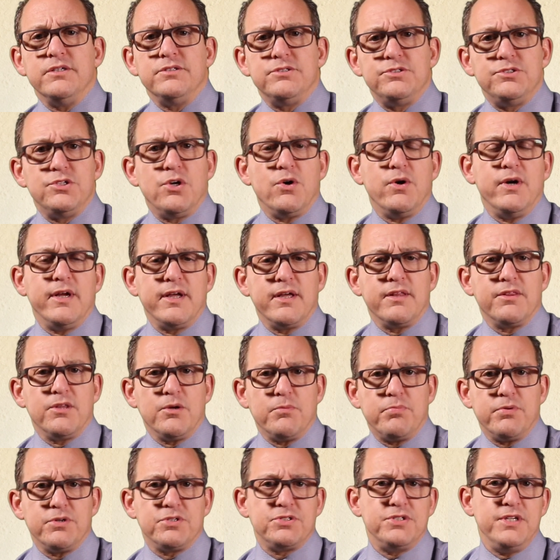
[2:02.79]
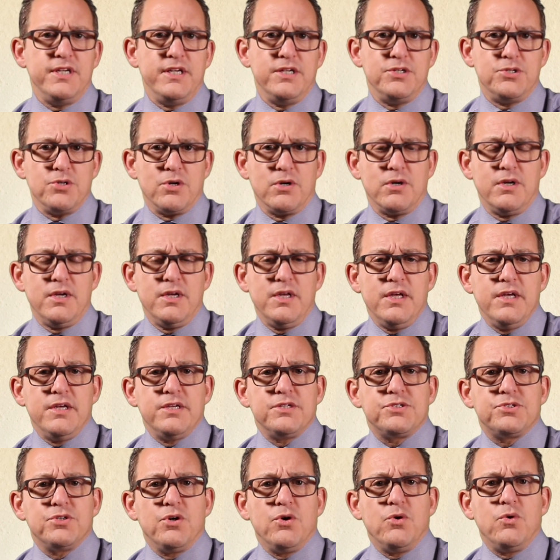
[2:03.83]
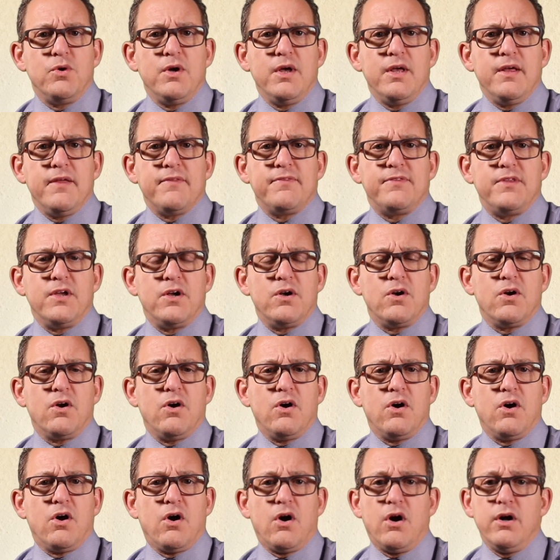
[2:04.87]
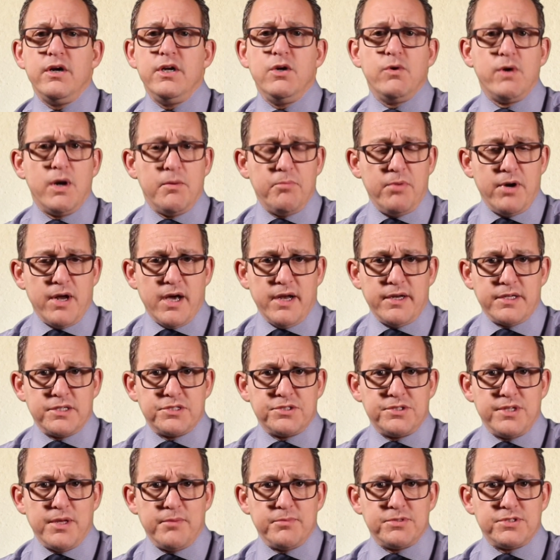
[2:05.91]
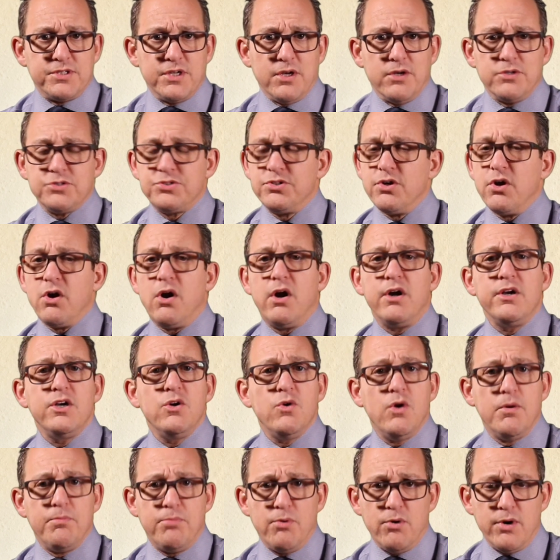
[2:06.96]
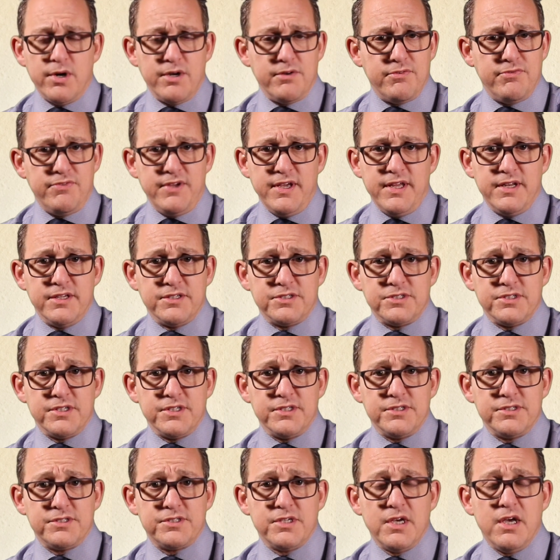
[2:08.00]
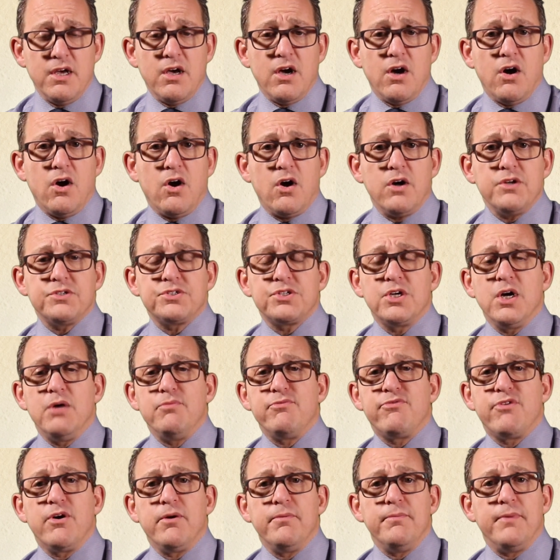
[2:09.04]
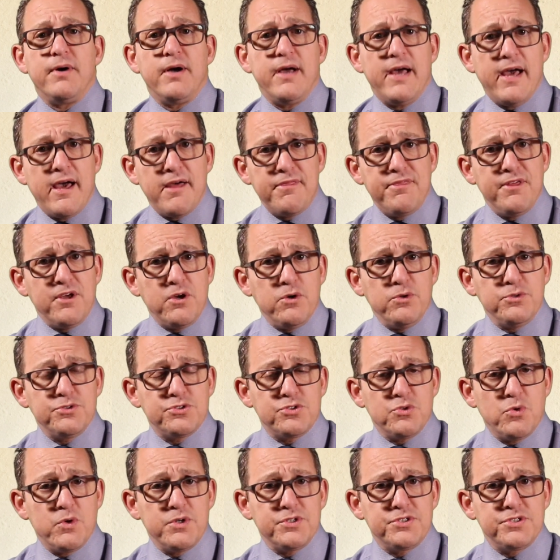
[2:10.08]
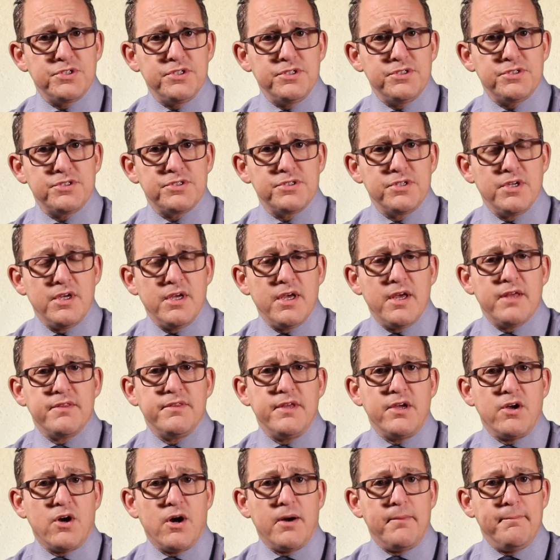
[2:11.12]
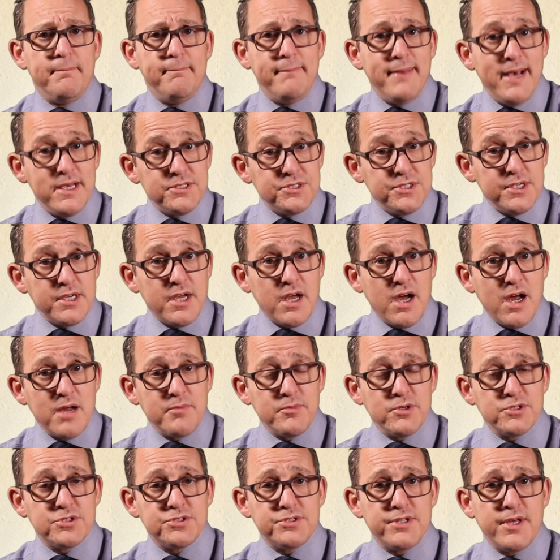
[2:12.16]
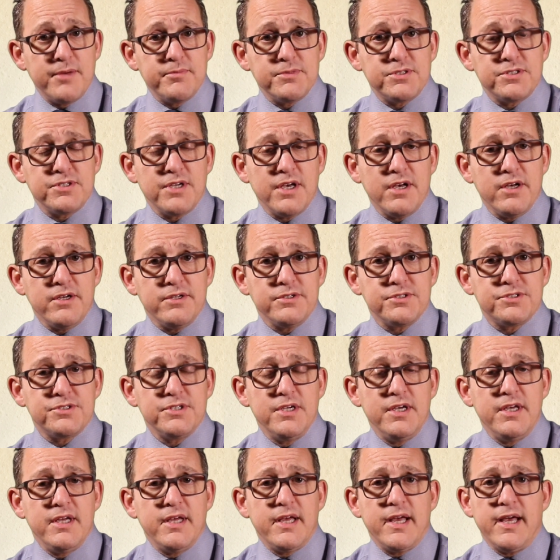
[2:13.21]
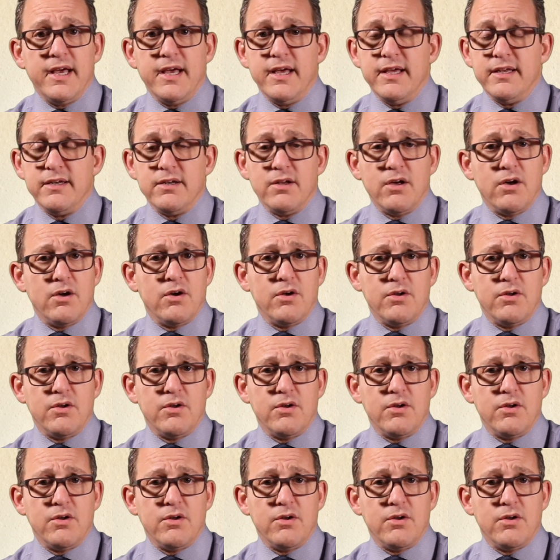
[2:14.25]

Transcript: during the procedure. So there are no embryonic stem cells, there are no aborted fetuses. Ours come from ethical sources, they are mesenchymal stem cells, and